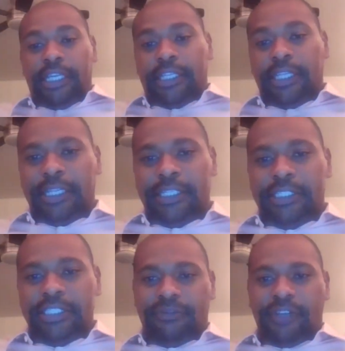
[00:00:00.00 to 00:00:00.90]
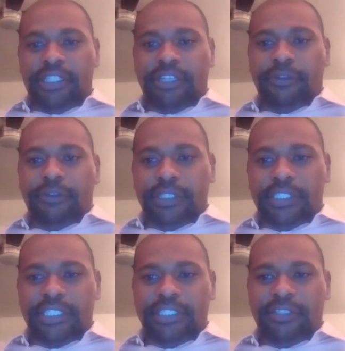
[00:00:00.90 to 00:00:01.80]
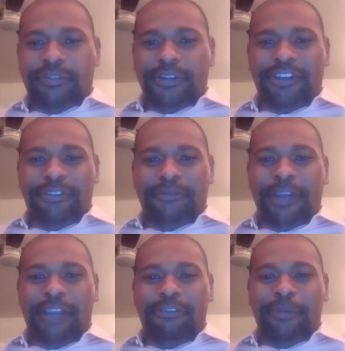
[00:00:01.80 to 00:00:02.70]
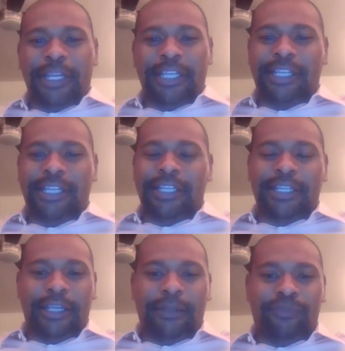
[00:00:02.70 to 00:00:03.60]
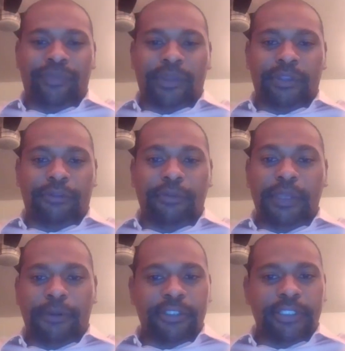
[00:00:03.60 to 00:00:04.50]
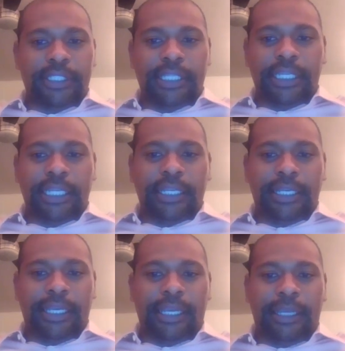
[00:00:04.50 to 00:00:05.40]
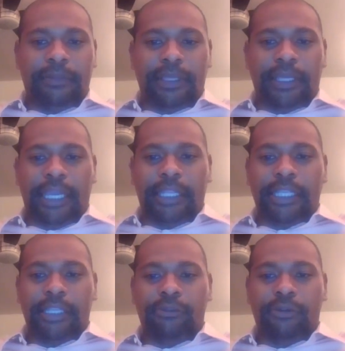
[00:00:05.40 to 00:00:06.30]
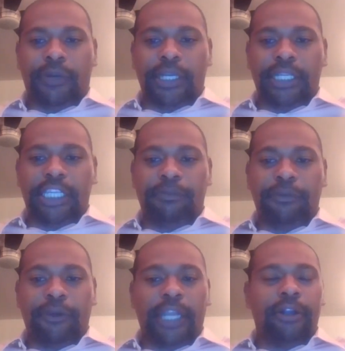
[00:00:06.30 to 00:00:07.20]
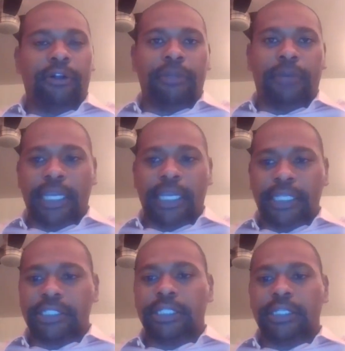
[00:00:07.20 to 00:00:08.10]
I think it's a very difficult decision for everybody. For me personally, I think you would want to keep your end goal in mind.